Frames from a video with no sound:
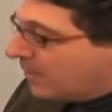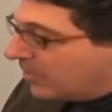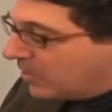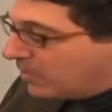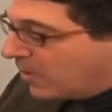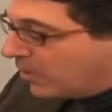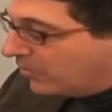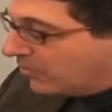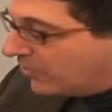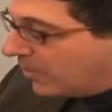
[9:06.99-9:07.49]

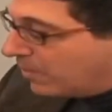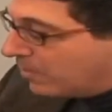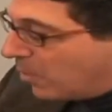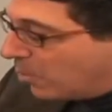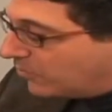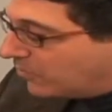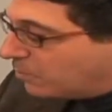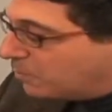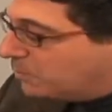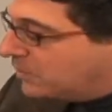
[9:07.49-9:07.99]
The, mo the
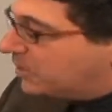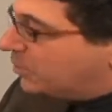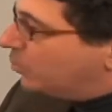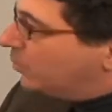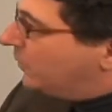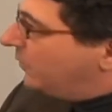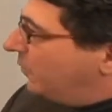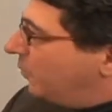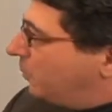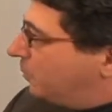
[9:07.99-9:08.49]
most
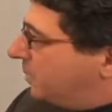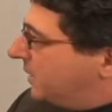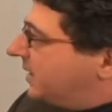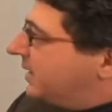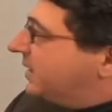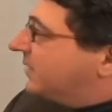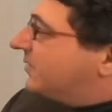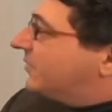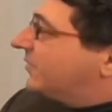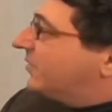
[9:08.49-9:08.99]
beautiful
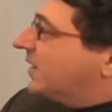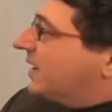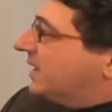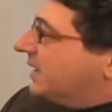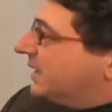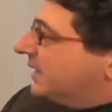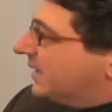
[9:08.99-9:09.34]
piece